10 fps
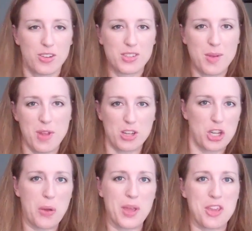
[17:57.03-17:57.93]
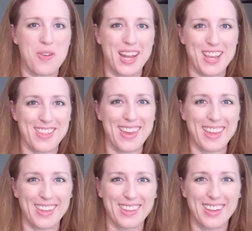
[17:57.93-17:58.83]
you'll notice I'm not showing you
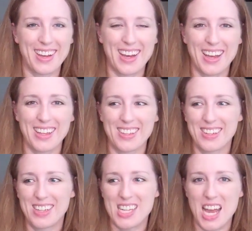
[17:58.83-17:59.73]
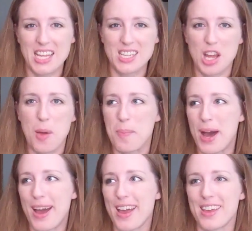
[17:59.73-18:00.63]
anything. I did
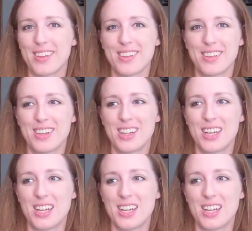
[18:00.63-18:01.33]
not buy